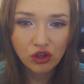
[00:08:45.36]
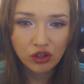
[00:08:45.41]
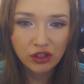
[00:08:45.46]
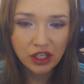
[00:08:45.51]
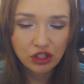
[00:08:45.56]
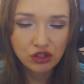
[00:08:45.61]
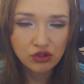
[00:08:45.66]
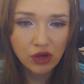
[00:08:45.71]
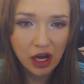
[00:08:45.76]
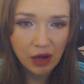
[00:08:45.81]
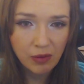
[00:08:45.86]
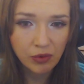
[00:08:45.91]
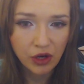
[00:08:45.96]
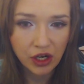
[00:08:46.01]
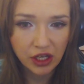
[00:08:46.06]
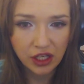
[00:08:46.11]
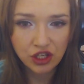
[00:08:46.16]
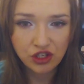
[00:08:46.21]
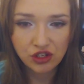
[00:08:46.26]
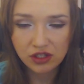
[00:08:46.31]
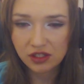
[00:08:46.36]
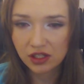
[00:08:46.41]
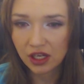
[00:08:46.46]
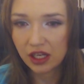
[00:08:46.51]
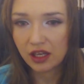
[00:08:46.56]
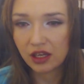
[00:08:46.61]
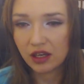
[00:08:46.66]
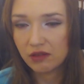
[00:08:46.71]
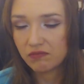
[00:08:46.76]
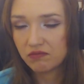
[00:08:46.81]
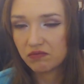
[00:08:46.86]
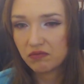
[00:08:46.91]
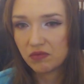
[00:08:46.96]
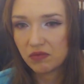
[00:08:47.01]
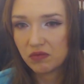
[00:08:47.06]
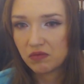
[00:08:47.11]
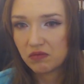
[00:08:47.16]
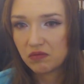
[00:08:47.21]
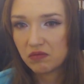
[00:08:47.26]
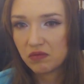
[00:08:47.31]
don't need to upgrade, it's just like
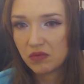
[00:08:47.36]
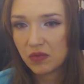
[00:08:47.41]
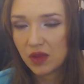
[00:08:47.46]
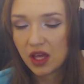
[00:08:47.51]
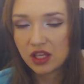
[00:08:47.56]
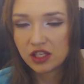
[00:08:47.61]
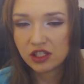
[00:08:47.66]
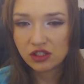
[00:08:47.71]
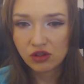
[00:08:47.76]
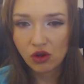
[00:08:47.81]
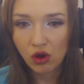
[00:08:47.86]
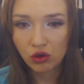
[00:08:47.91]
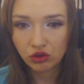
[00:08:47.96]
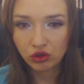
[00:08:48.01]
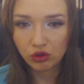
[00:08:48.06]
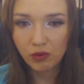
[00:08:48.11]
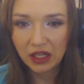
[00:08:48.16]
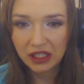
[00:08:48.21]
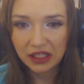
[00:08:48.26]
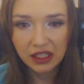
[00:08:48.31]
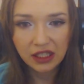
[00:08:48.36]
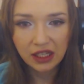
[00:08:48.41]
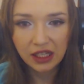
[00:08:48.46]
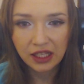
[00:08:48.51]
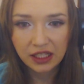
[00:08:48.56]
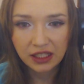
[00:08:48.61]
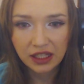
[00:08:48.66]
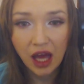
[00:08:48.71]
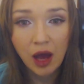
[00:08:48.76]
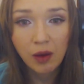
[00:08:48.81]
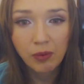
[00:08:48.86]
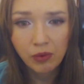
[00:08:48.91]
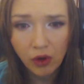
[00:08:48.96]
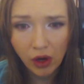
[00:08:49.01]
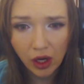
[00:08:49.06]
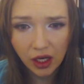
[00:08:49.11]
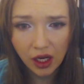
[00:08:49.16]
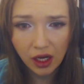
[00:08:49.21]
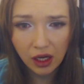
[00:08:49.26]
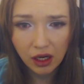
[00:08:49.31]
it's automatically get
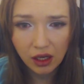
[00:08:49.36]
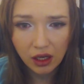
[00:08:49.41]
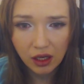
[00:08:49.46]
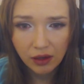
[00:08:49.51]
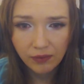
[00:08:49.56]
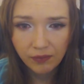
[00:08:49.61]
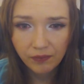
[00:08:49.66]
upgraded,